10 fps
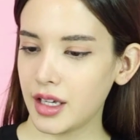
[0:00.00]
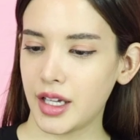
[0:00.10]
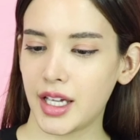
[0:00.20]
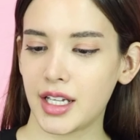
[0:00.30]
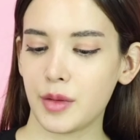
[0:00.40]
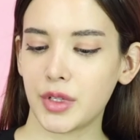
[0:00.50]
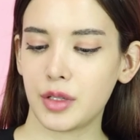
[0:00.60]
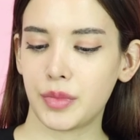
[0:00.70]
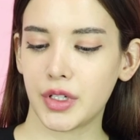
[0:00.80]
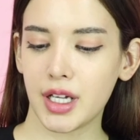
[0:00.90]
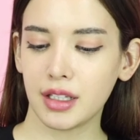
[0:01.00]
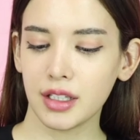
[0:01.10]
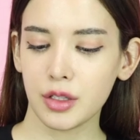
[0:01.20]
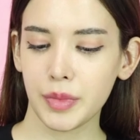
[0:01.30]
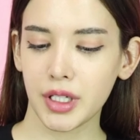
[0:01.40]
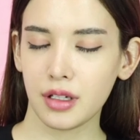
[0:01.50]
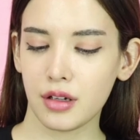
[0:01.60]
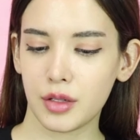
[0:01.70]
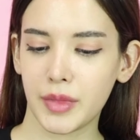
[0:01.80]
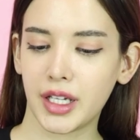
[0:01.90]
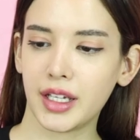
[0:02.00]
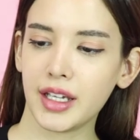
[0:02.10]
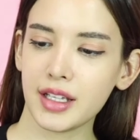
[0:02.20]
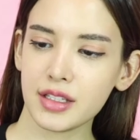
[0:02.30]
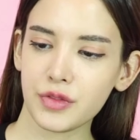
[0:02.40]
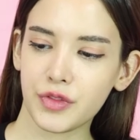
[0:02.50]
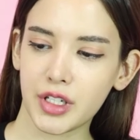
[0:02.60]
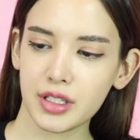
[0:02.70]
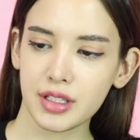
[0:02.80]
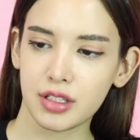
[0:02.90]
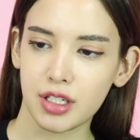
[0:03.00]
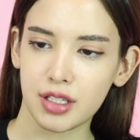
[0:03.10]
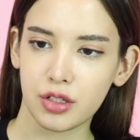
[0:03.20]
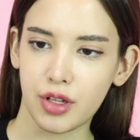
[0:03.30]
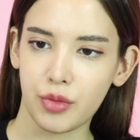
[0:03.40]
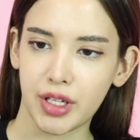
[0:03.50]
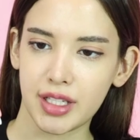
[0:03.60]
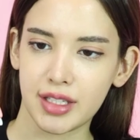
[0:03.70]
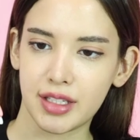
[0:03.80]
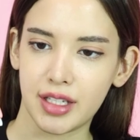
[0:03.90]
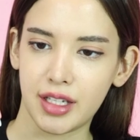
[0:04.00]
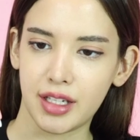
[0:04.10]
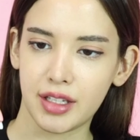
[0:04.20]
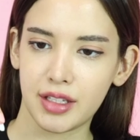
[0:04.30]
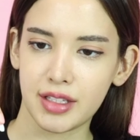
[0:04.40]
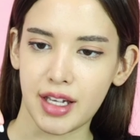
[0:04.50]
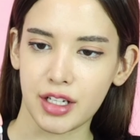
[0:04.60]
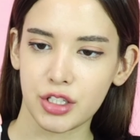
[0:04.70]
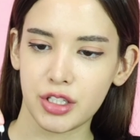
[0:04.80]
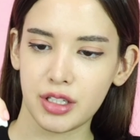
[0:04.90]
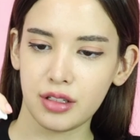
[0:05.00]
And I'm gonna put a little bit on my hands first, just so that we can see the texture.